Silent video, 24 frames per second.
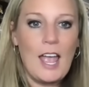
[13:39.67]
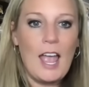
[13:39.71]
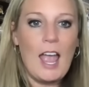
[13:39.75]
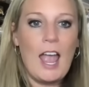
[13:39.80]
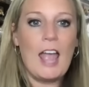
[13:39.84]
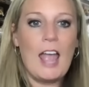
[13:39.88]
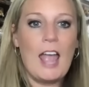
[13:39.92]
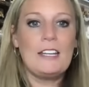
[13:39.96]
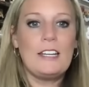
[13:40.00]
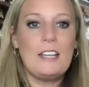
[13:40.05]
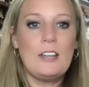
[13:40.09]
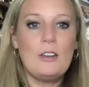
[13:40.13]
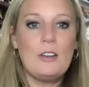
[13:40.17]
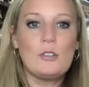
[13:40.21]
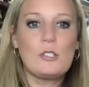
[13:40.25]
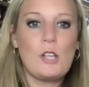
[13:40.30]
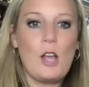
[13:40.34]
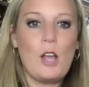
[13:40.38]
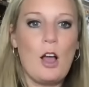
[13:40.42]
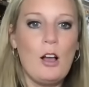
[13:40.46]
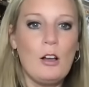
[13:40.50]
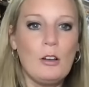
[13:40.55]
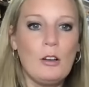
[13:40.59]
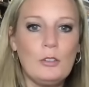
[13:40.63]
And here's
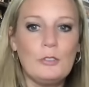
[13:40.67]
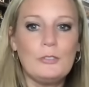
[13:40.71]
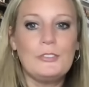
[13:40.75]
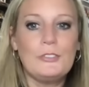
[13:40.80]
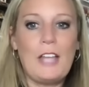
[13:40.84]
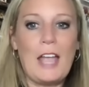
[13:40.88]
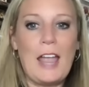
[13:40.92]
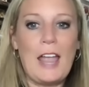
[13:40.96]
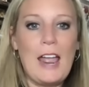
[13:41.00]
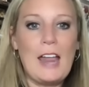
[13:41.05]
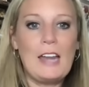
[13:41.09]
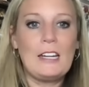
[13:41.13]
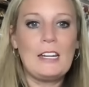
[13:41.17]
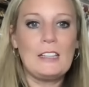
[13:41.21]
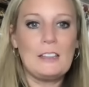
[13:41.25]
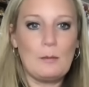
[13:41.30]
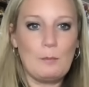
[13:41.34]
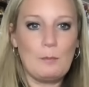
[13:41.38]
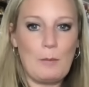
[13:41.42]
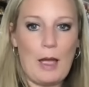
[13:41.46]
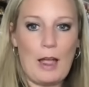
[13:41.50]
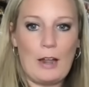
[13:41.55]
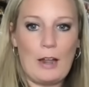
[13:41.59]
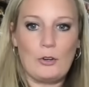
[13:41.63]
Uncle Dan in the
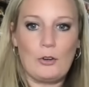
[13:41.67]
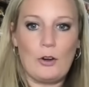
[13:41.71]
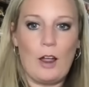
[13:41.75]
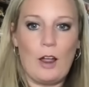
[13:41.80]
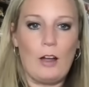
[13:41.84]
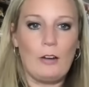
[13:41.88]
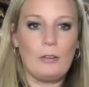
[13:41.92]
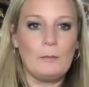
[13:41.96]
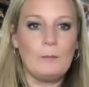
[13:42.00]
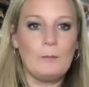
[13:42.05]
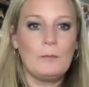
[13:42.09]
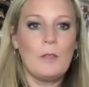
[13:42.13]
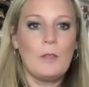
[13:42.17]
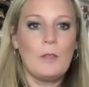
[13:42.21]
background